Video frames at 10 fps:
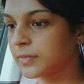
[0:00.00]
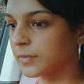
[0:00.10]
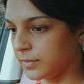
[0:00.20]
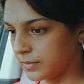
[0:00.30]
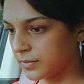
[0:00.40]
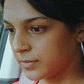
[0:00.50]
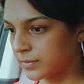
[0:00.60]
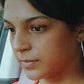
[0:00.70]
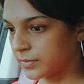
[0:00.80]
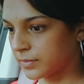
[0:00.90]
if mm-hmm. it isn't
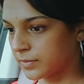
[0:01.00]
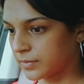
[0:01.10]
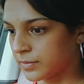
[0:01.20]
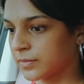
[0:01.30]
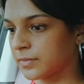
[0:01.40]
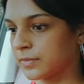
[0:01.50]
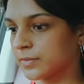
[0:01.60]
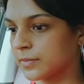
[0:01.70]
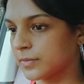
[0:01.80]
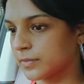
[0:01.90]
already, and push this
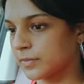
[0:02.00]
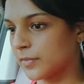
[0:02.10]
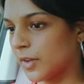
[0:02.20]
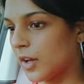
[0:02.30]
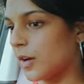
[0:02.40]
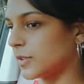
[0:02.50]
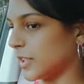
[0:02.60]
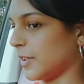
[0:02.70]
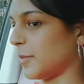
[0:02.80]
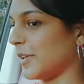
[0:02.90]
button. Oh, is it
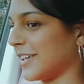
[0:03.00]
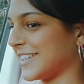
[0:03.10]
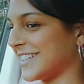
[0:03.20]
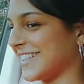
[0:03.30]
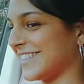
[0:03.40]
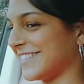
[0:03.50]
going to park itself?